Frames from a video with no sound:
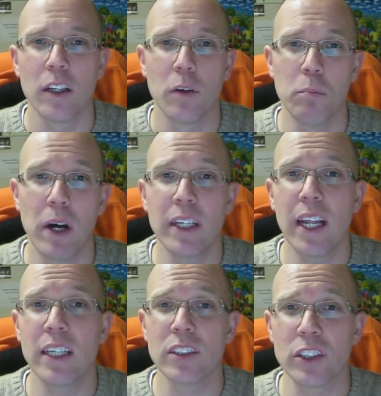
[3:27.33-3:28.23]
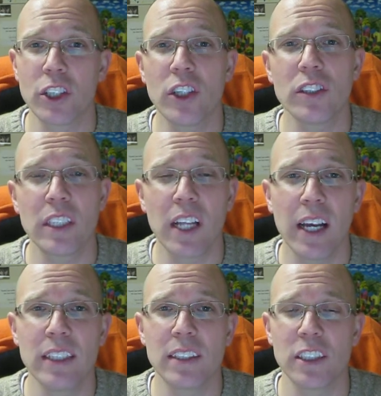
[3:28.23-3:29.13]
Mondays and Thursday
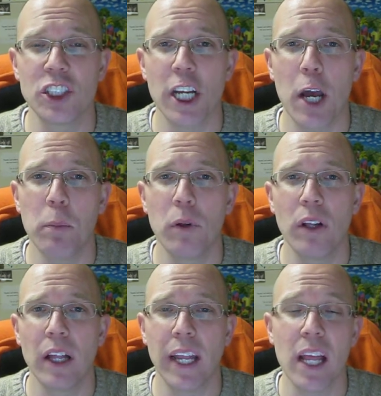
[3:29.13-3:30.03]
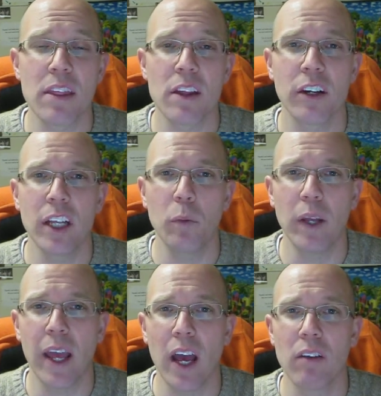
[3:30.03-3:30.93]
nights in the chapel at 8:30
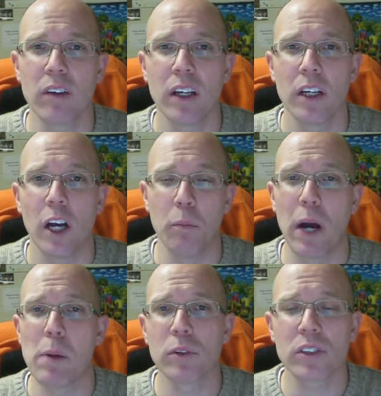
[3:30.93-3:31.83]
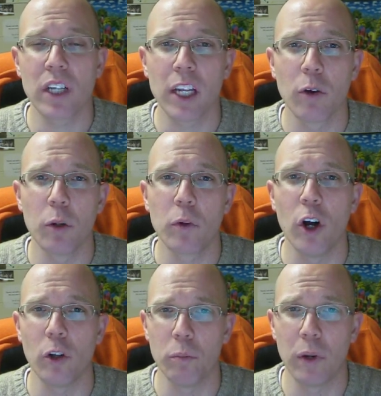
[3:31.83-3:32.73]
we have a Bible study group
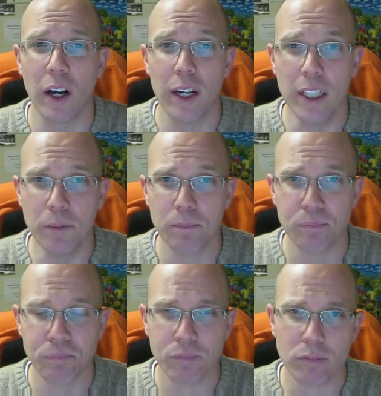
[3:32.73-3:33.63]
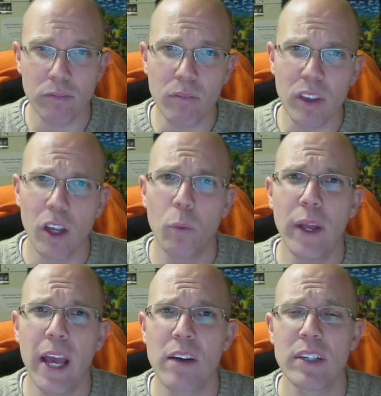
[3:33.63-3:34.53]
called Bug. We
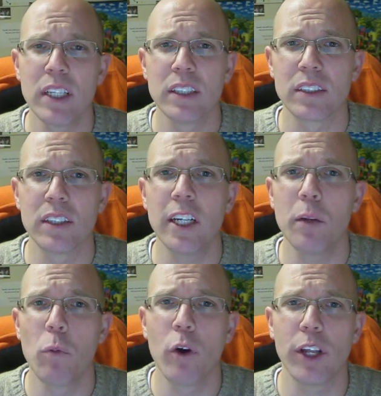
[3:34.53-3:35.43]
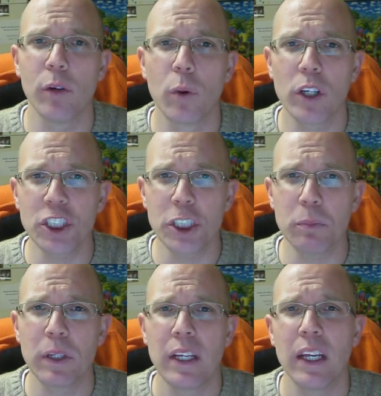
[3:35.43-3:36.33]
have Sunday morning worship
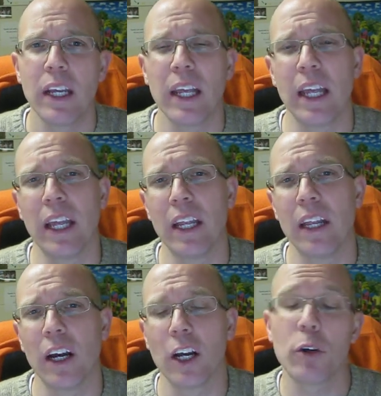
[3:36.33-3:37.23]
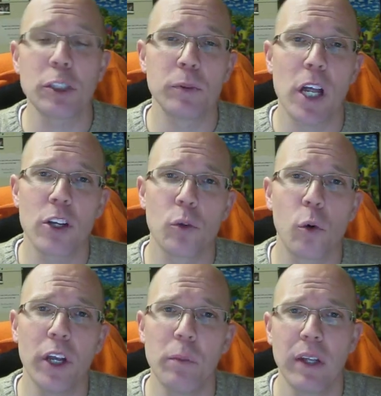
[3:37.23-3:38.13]
in Chrisman
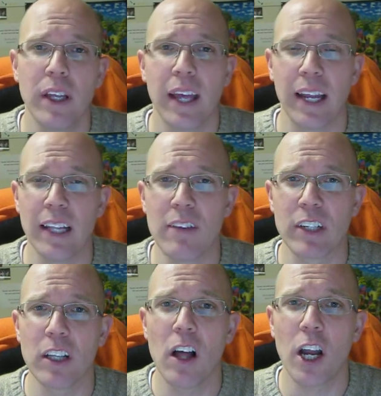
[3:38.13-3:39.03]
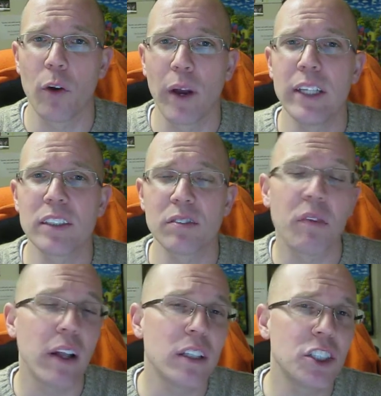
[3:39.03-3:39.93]
Auditorium at 11 o'clock, Grace
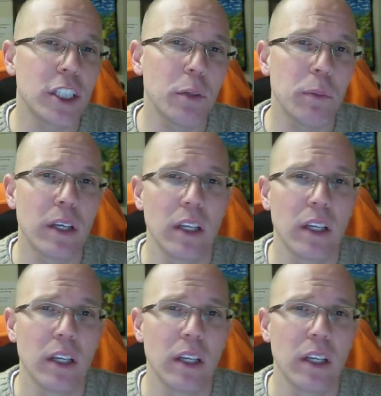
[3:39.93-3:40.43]
Fellowship.